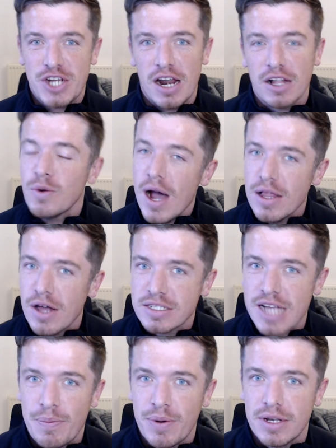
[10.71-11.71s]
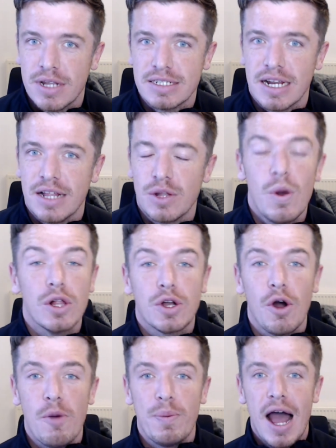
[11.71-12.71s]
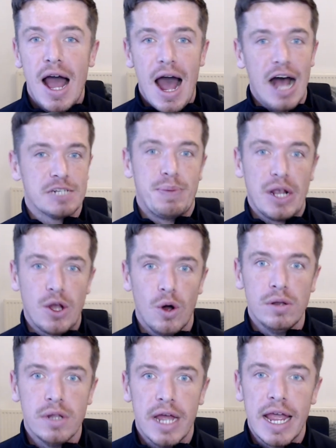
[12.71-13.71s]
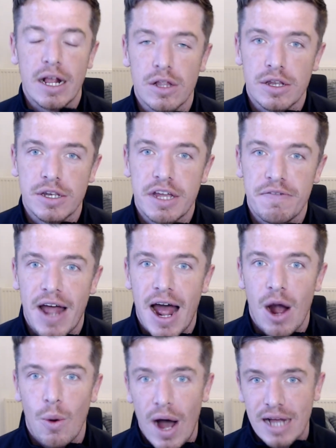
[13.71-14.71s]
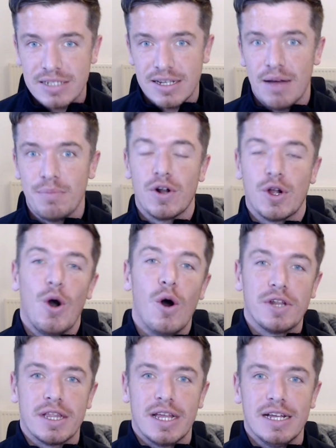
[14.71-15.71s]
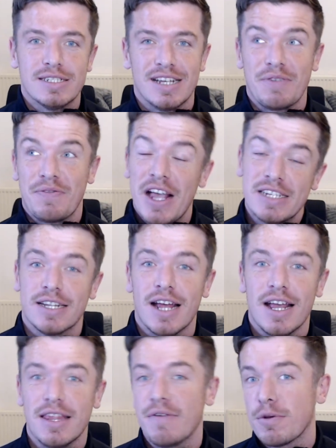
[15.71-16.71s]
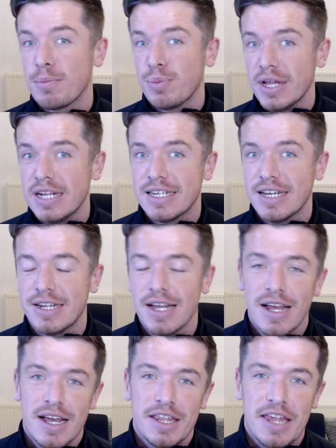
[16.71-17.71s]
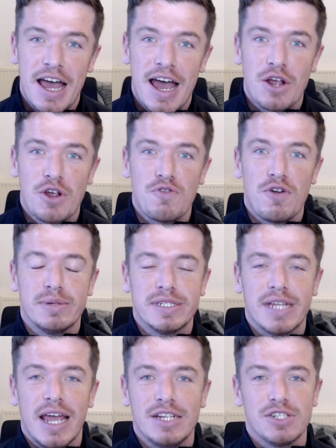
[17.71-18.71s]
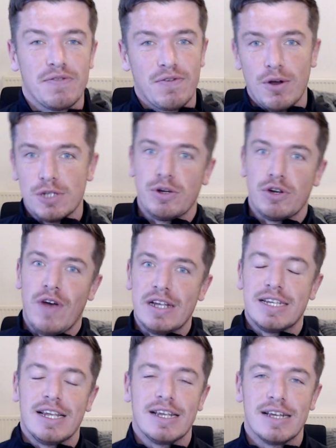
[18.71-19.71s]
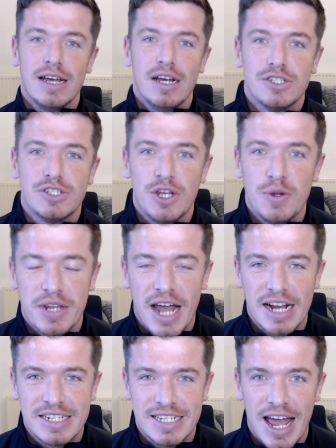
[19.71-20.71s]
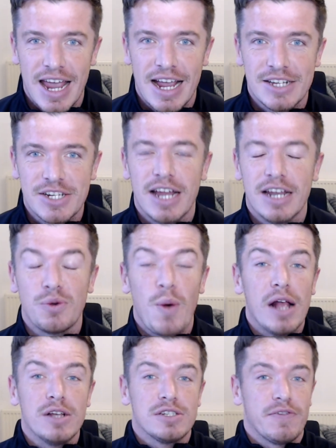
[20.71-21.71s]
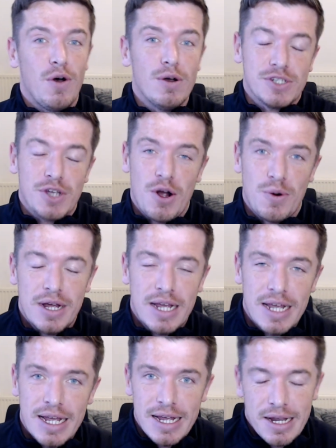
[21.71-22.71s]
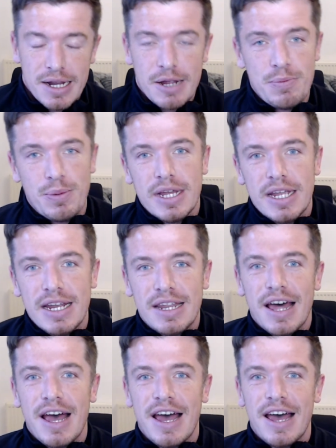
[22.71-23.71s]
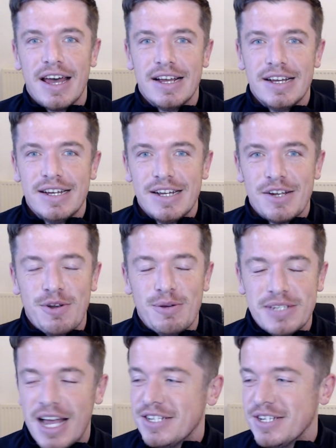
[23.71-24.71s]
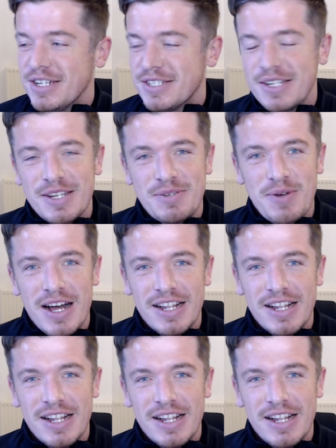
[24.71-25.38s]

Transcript: the channel, quite a lot has happened, hasn't it? The World Cup has begun. England have now, as I'm recording this, as of yesterday, they've completed their group stages, of course, progressing to the next stage. And Wales have also completed their group stages as